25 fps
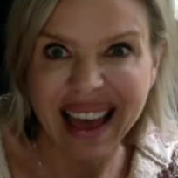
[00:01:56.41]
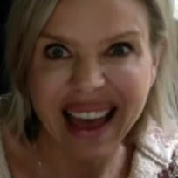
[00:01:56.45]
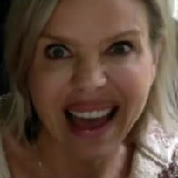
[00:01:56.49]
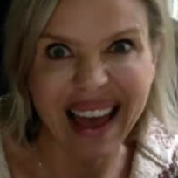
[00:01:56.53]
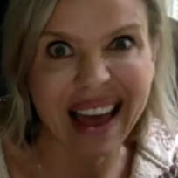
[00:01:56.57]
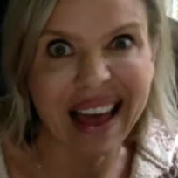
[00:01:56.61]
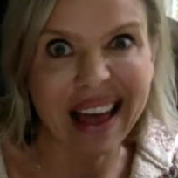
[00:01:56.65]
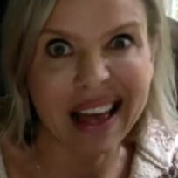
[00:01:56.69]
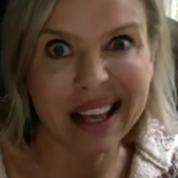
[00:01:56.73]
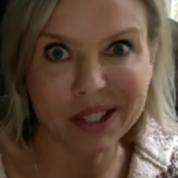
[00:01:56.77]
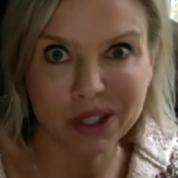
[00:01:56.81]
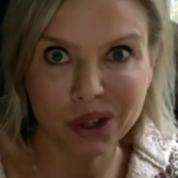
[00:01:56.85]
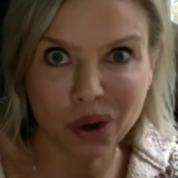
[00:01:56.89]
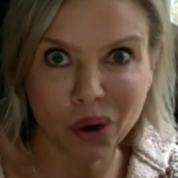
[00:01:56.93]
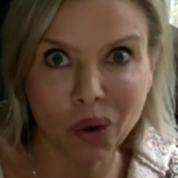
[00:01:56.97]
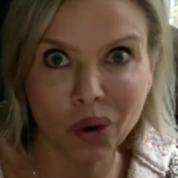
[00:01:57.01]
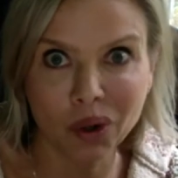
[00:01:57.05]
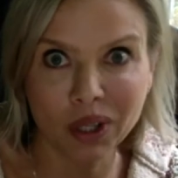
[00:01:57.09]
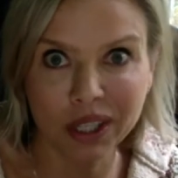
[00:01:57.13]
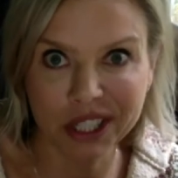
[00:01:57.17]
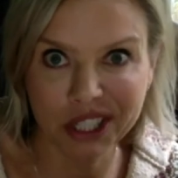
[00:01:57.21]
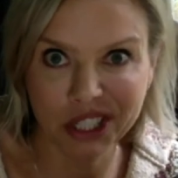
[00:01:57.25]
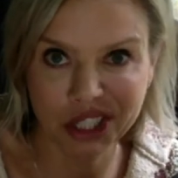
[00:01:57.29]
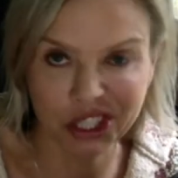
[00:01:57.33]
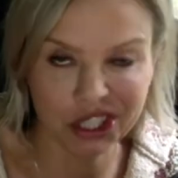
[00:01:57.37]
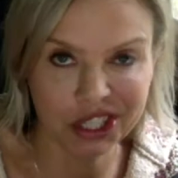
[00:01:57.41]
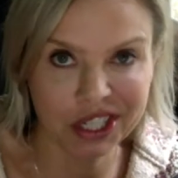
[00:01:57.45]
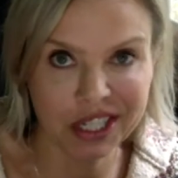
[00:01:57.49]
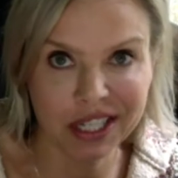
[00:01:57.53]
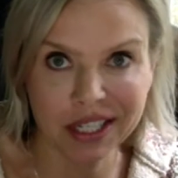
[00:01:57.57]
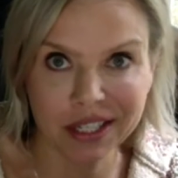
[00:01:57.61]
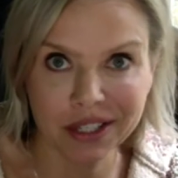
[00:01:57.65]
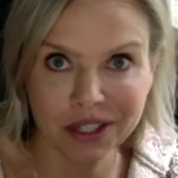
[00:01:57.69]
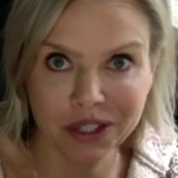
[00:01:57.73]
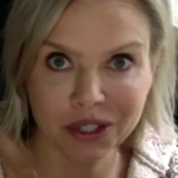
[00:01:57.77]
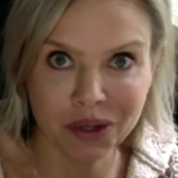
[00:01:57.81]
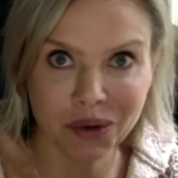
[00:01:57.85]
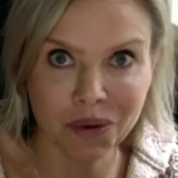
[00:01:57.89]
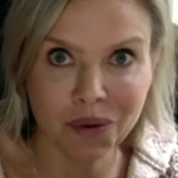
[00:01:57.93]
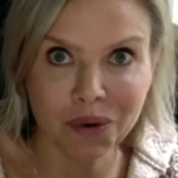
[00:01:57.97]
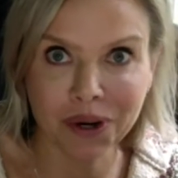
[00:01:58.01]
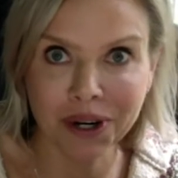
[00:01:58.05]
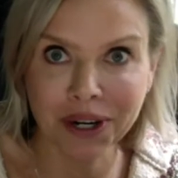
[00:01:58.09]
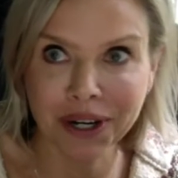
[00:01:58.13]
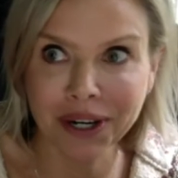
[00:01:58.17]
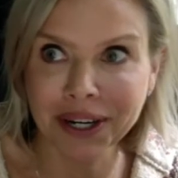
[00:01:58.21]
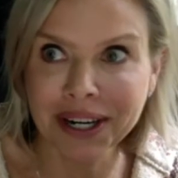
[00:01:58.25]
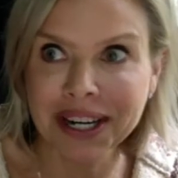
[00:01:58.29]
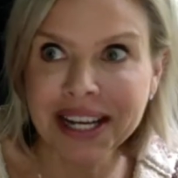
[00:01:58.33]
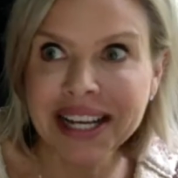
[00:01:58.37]
assholishness
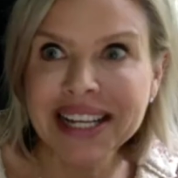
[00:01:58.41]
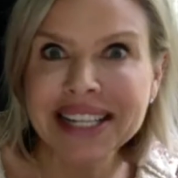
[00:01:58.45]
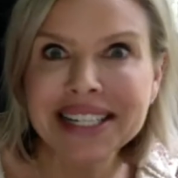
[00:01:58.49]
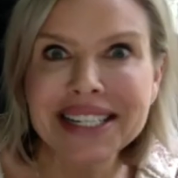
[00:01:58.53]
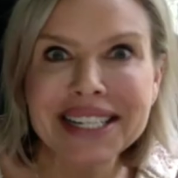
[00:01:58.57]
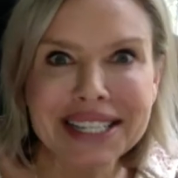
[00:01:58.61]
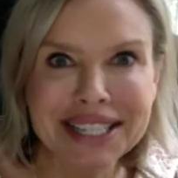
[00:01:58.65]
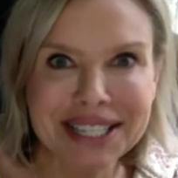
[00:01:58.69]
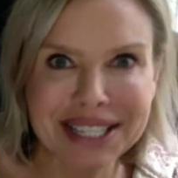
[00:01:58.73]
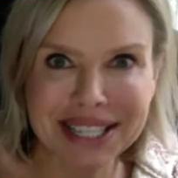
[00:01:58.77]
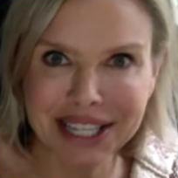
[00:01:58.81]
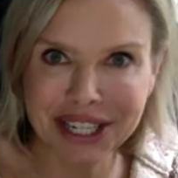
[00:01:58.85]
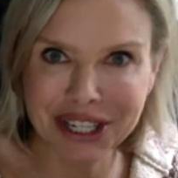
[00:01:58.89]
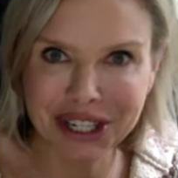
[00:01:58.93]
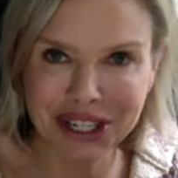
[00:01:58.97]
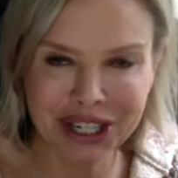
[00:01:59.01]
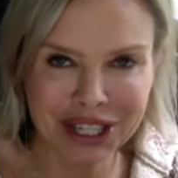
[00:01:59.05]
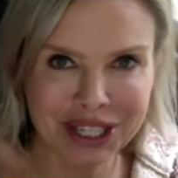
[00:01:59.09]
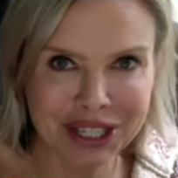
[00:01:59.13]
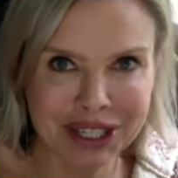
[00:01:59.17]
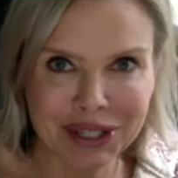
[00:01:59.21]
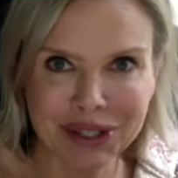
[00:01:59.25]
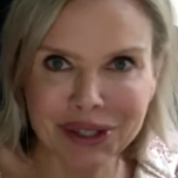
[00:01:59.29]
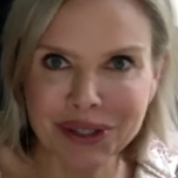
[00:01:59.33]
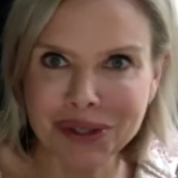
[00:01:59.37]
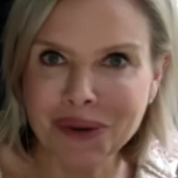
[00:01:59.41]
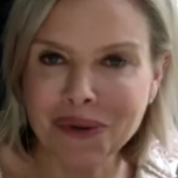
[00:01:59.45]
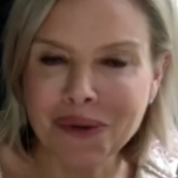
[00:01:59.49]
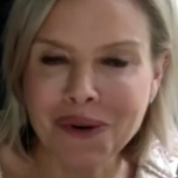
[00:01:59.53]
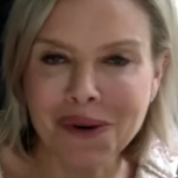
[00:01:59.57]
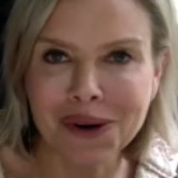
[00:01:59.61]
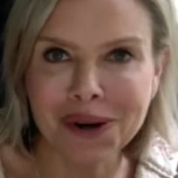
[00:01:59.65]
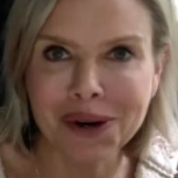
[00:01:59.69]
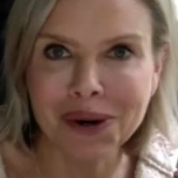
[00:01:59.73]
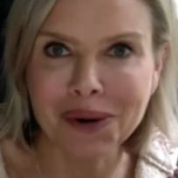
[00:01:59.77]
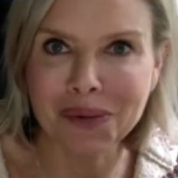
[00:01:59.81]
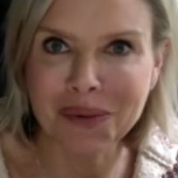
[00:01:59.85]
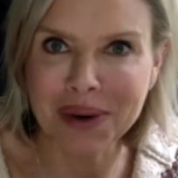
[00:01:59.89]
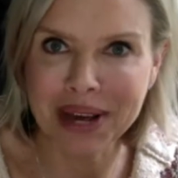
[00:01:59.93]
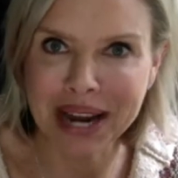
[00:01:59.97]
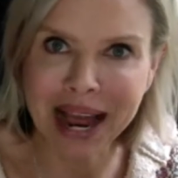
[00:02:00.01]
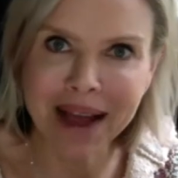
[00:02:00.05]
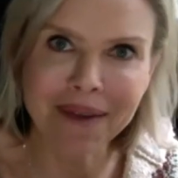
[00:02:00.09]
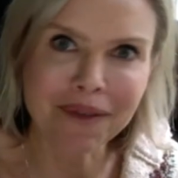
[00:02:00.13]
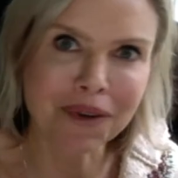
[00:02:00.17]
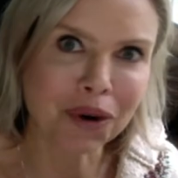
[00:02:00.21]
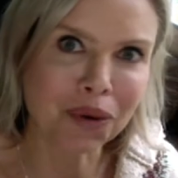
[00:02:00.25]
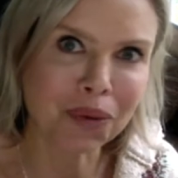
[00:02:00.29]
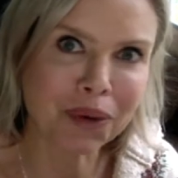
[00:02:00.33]
or decisions or whatever.